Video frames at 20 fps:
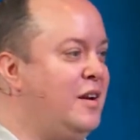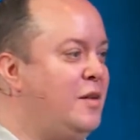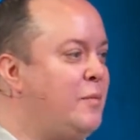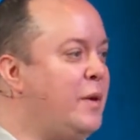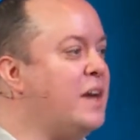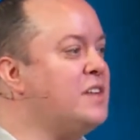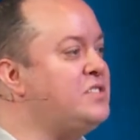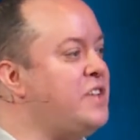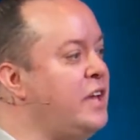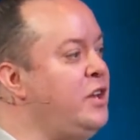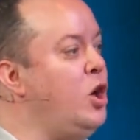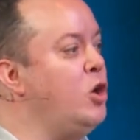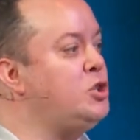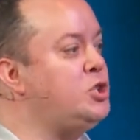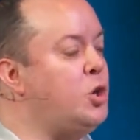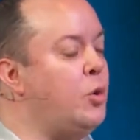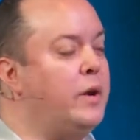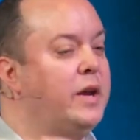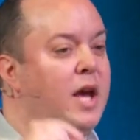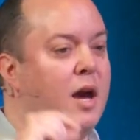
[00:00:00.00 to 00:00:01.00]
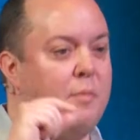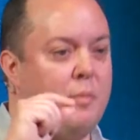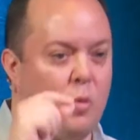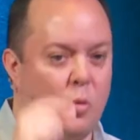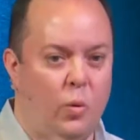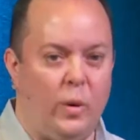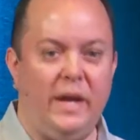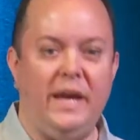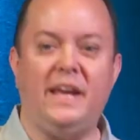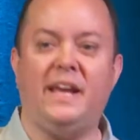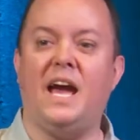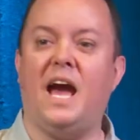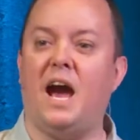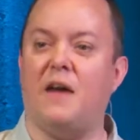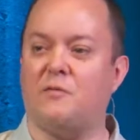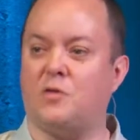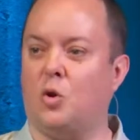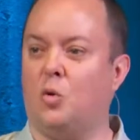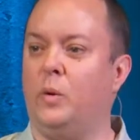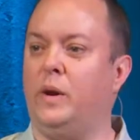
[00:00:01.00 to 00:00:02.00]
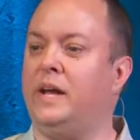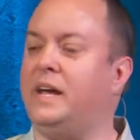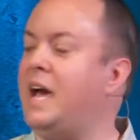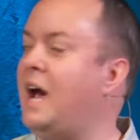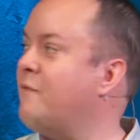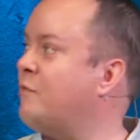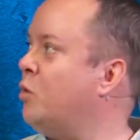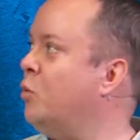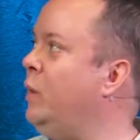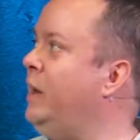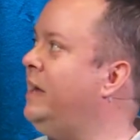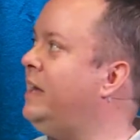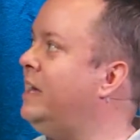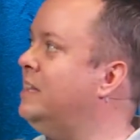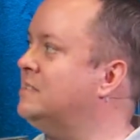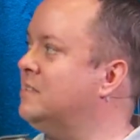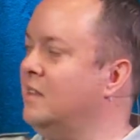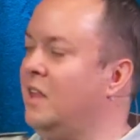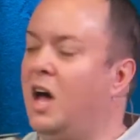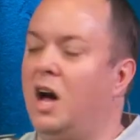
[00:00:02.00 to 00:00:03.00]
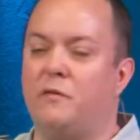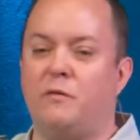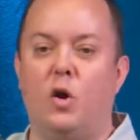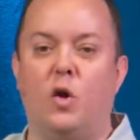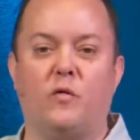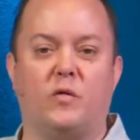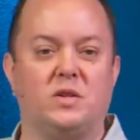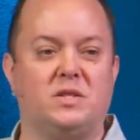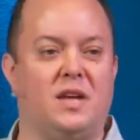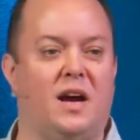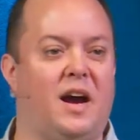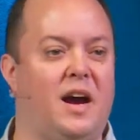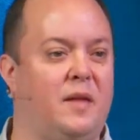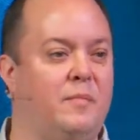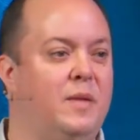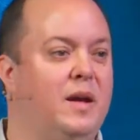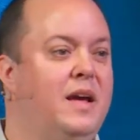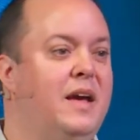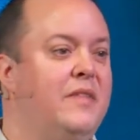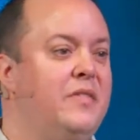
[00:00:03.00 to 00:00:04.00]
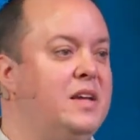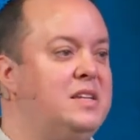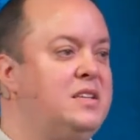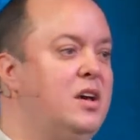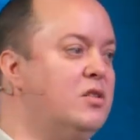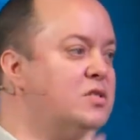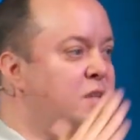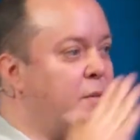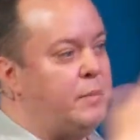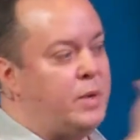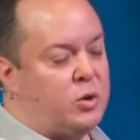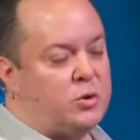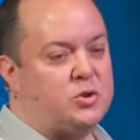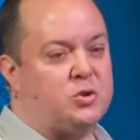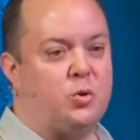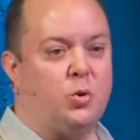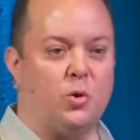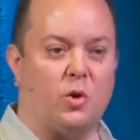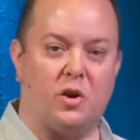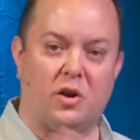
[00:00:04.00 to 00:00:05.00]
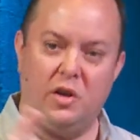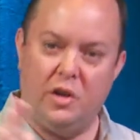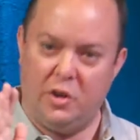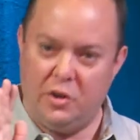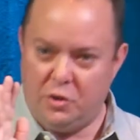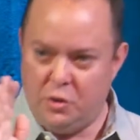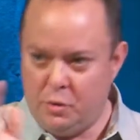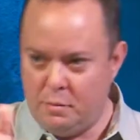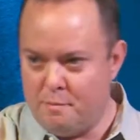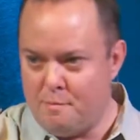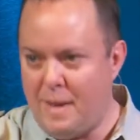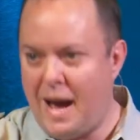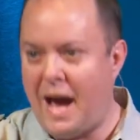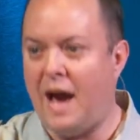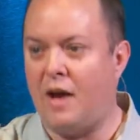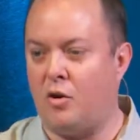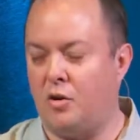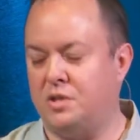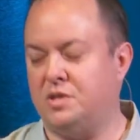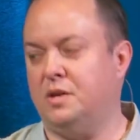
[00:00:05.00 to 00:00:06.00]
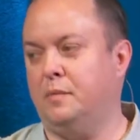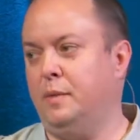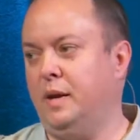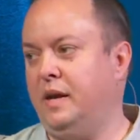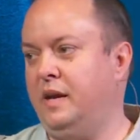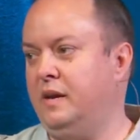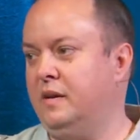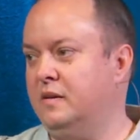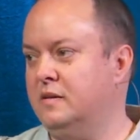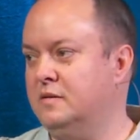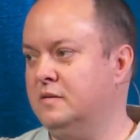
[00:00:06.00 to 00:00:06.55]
Because they know showing up week after week after week, it's love over time that tells a middle schooler, you matter to me.